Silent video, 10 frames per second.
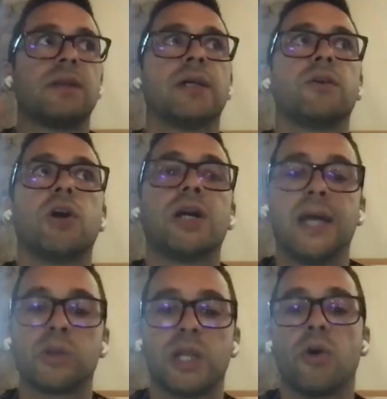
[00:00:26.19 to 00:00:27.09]
I don't know,
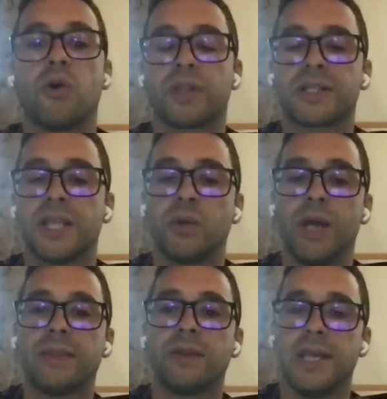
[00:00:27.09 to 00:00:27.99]
1,000 orders that you
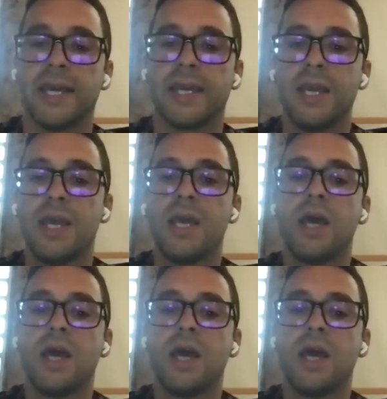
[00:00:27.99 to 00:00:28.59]
get today,